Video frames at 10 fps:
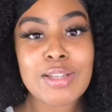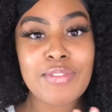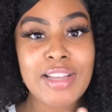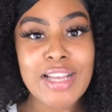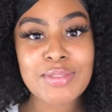if
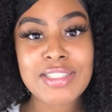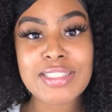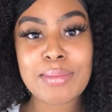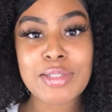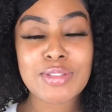you guys want to see
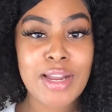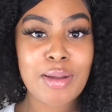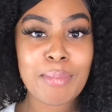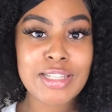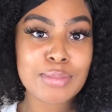me try on
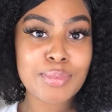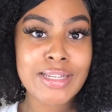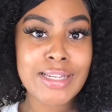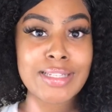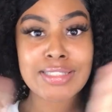my
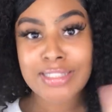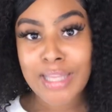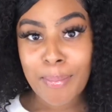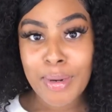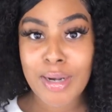spring,
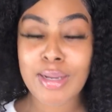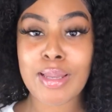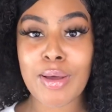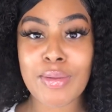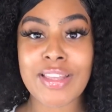summer
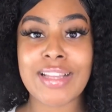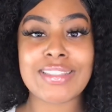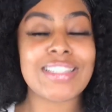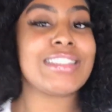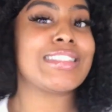clothing,
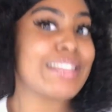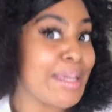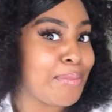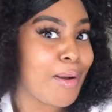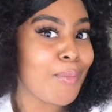then just
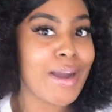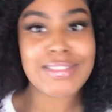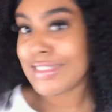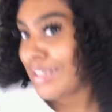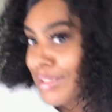keep on
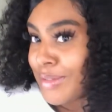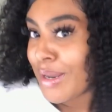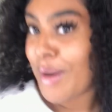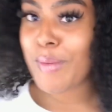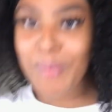watching, you
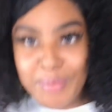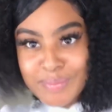know.